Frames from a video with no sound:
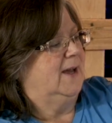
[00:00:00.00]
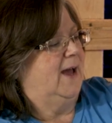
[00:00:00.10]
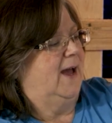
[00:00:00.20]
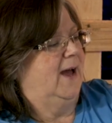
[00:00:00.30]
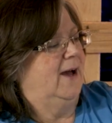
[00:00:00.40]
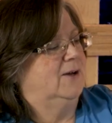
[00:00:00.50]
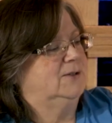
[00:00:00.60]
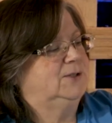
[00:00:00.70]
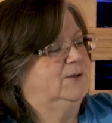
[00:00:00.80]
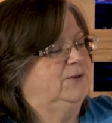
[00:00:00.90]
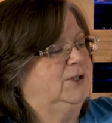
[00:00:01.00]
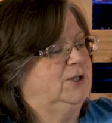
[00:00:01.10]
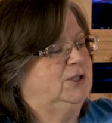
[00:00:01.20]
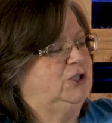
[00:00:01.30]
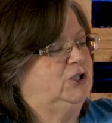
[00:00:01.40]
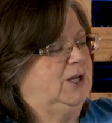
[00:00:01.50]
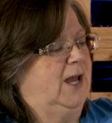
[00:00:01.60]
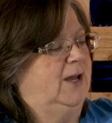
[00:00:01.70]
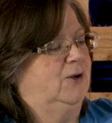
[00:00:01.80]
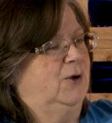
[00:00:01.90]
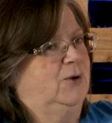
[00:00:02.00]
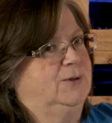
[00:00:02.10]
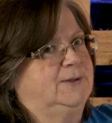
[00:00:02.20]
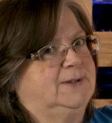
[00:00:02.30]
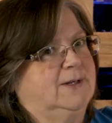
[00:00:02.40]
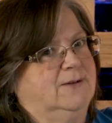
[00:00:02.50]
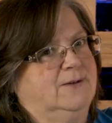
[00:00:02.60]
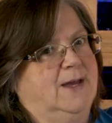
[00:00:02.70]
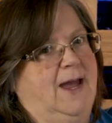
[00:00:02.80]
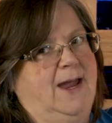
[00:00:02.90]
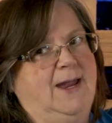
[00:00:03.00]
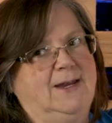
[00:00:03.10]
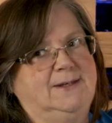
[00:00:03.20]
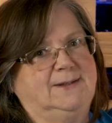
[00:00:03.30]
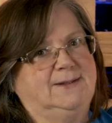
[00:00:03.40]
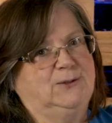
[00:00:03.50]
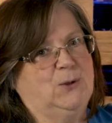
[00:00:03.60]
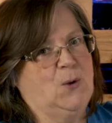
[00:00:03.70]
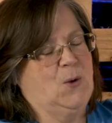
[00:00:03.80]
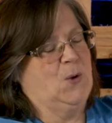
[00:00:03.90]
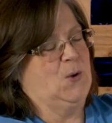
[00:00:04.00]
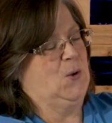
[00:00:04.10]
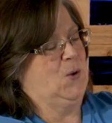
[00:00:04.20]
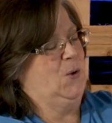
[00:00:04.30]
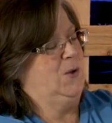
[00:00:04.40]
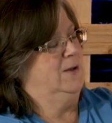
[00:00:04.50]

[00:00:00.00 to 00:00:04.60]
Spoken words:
out of the shadows, they saw